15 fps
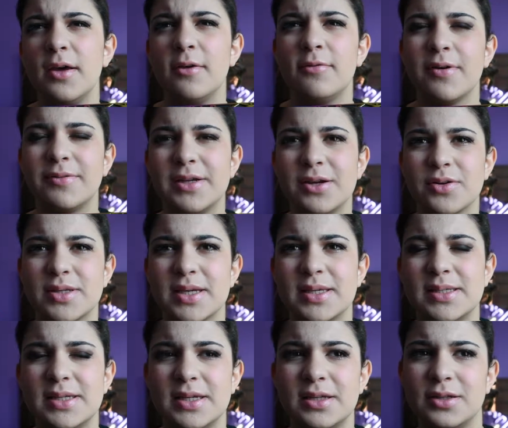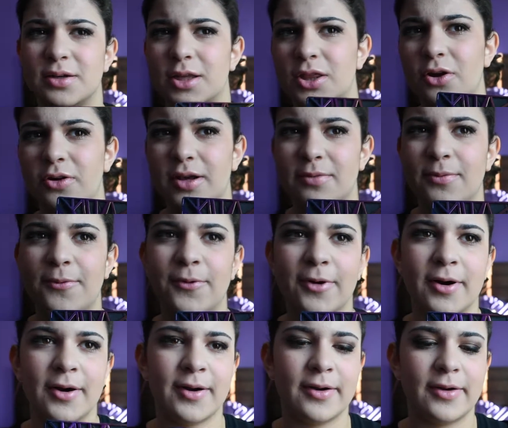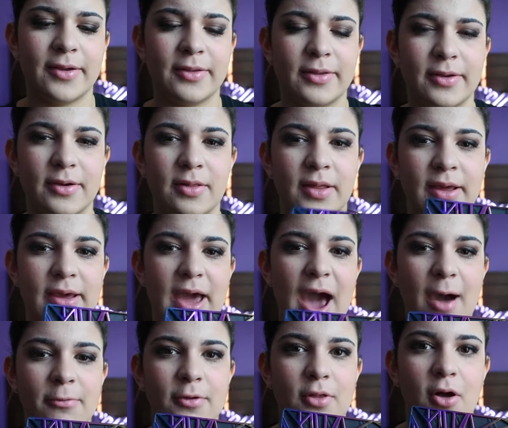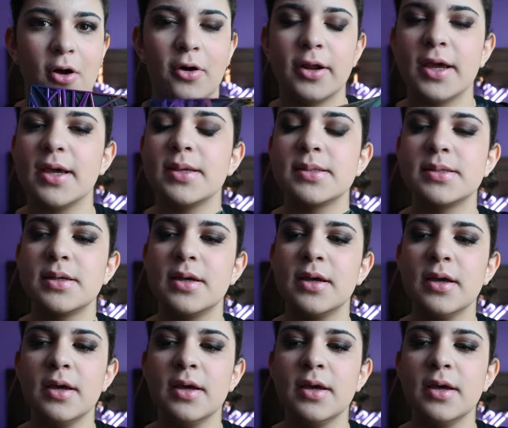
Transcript: 50 or 60 to 34 like after the holidays,